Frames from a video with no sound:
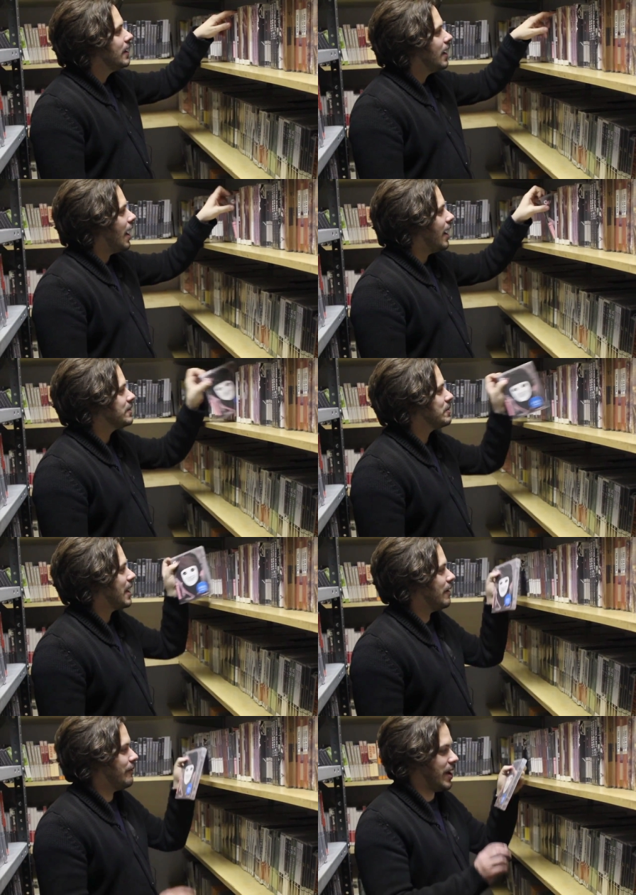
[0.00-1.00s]
it's the
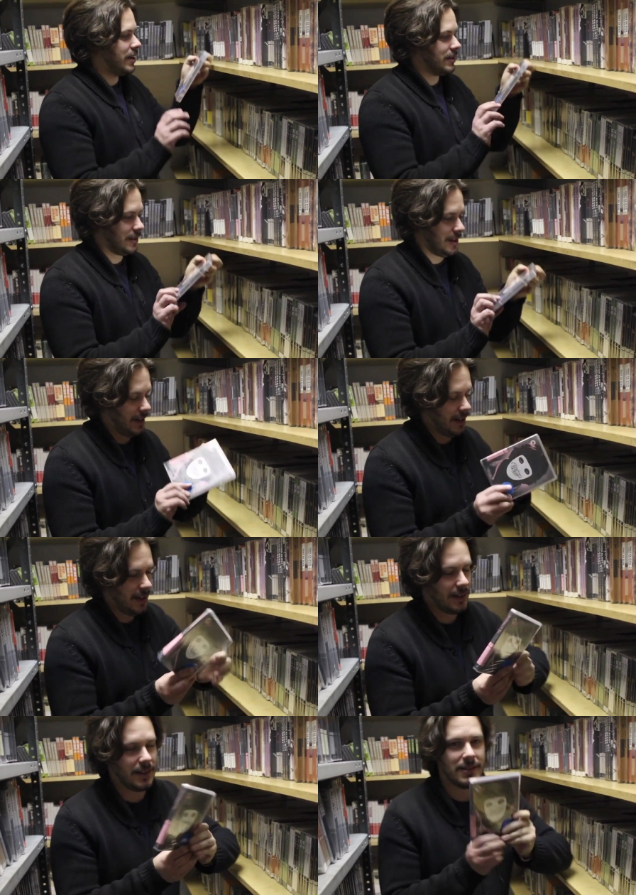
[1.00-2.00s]
unique opinion that
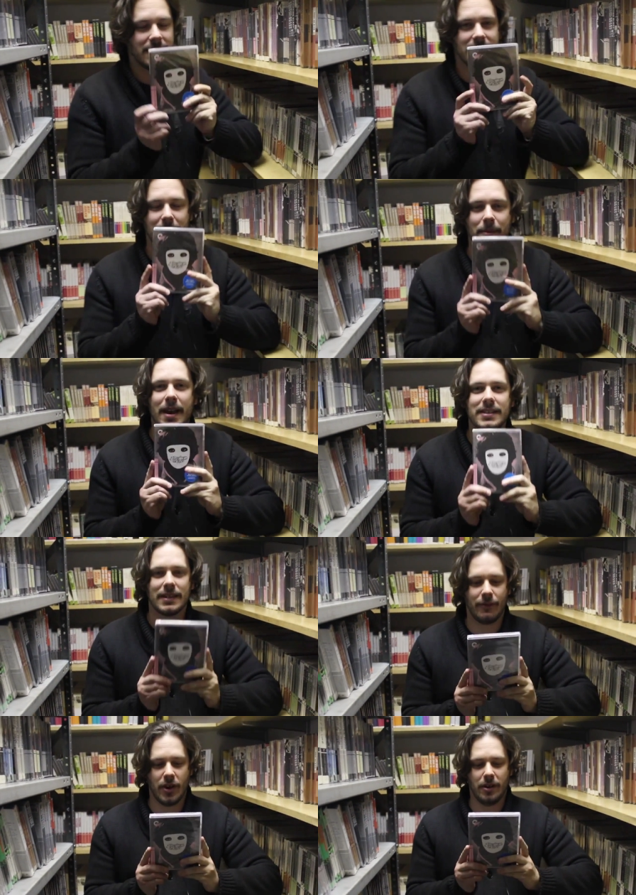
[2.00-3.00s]
captures our attention.